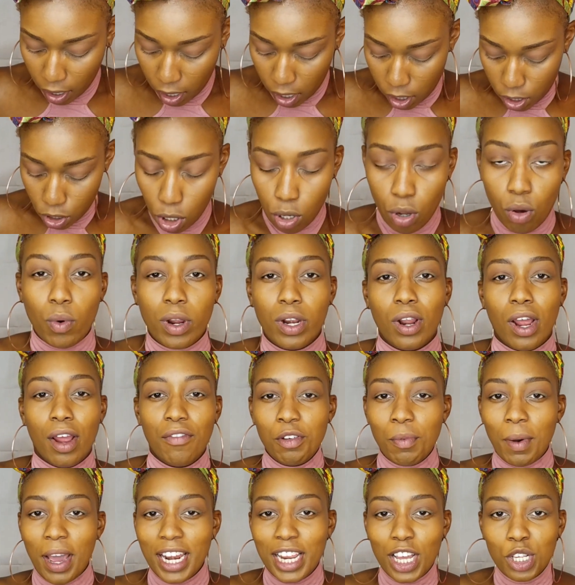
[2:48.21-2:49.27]
So when
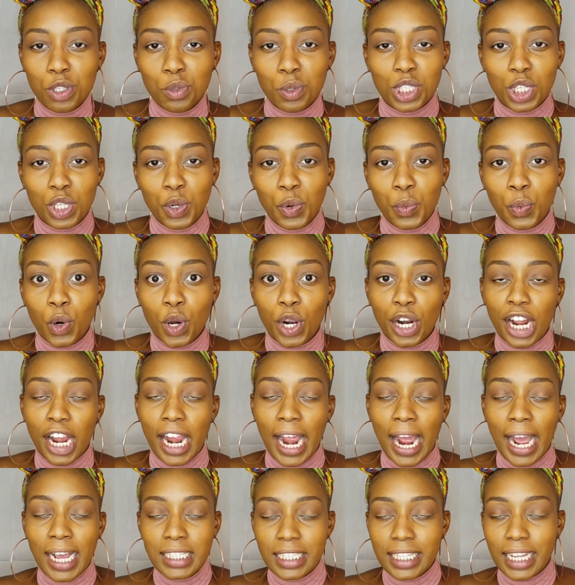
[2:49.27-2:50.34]
everybody else was in the water,
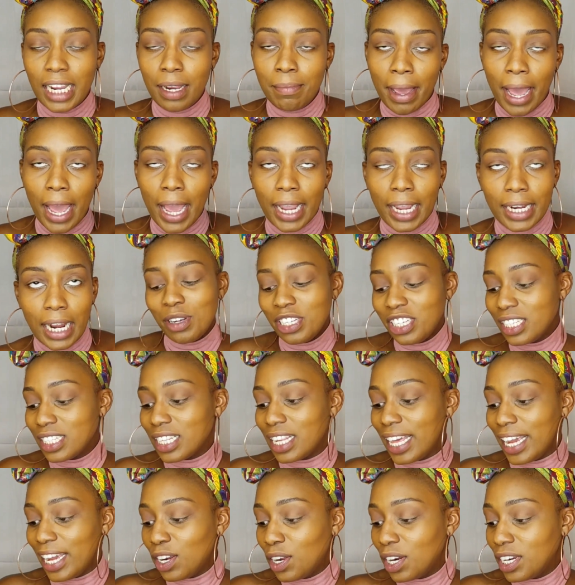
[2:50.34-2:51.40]
I stayed back and I was just
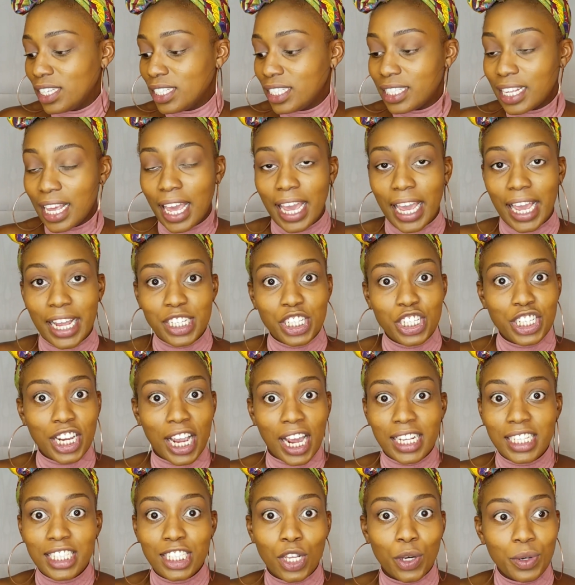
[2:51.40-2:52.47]
laying on the sand, just trying
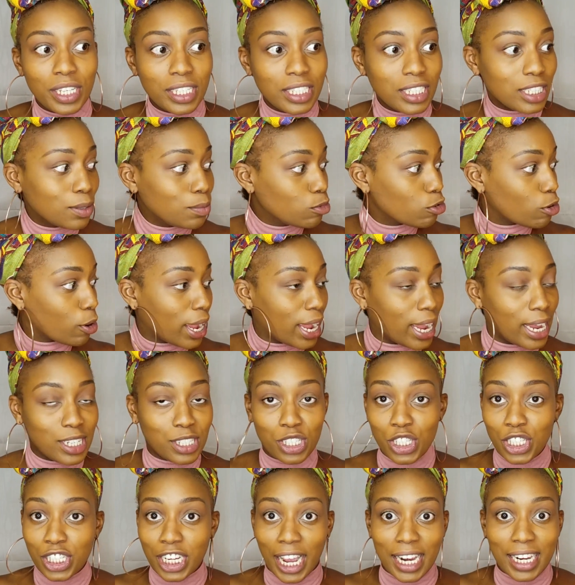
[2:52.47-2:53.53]
to soak in some rays,
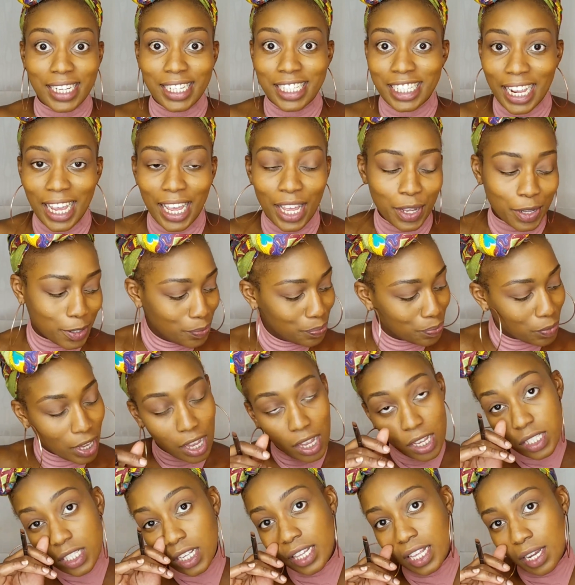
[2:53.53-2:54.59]
just trying to chill.
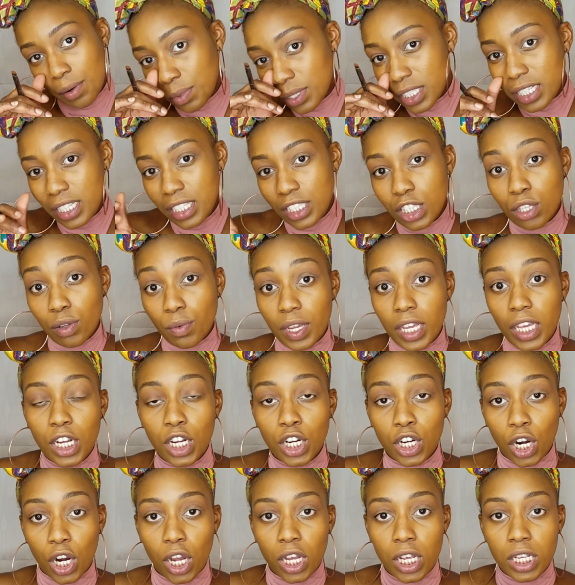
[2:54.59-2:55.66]
So there was these three
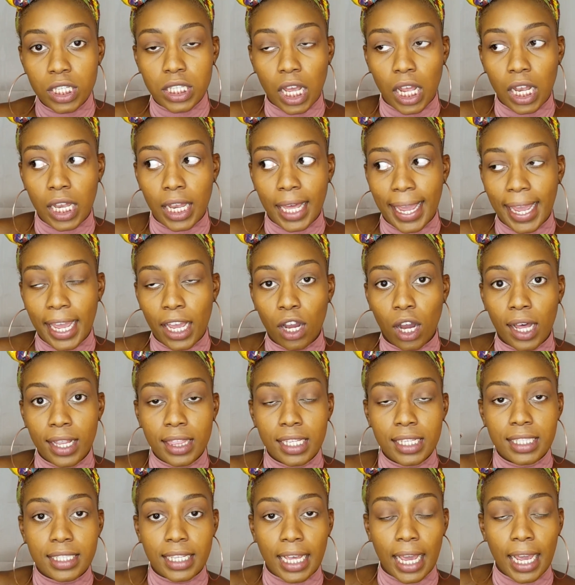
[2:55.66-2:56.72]
girls laying on the
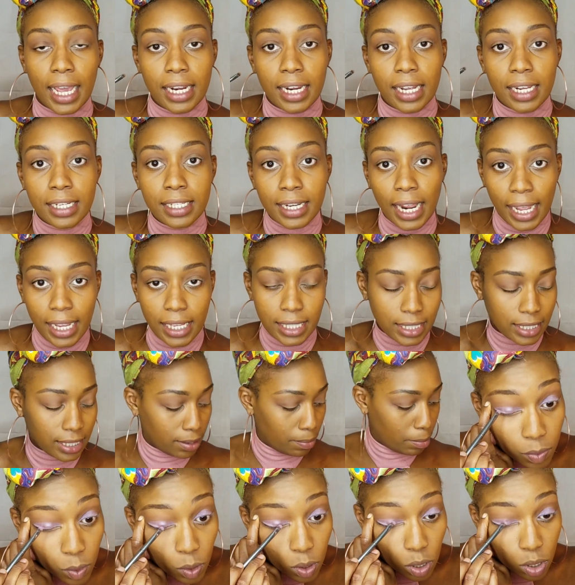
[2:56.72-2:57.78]
sand next to
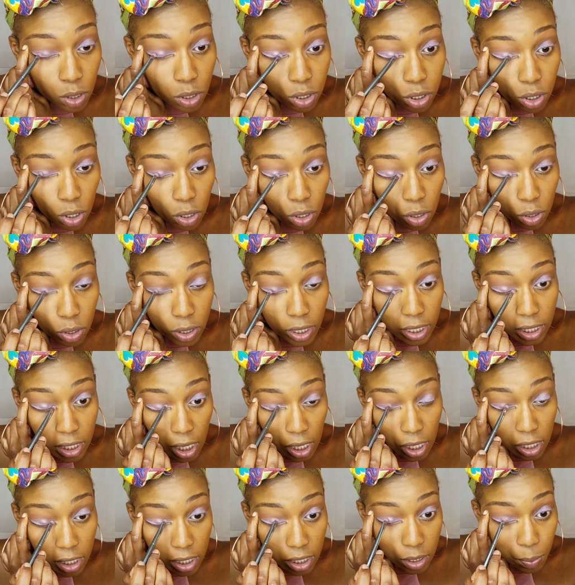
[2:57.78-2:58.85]
me. So this
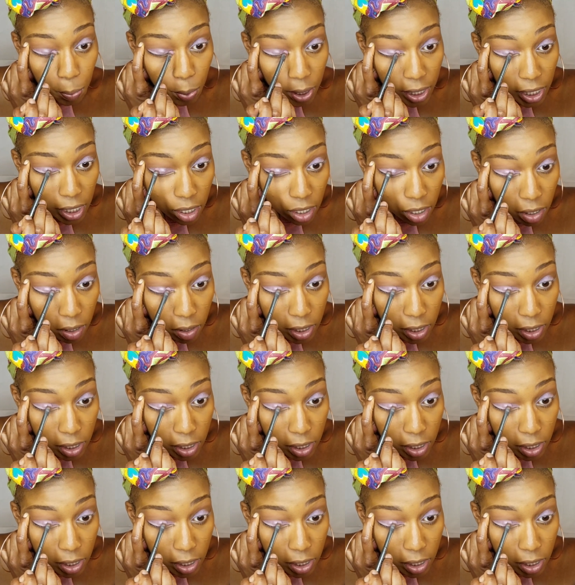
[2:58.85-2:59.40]
color is pretty though.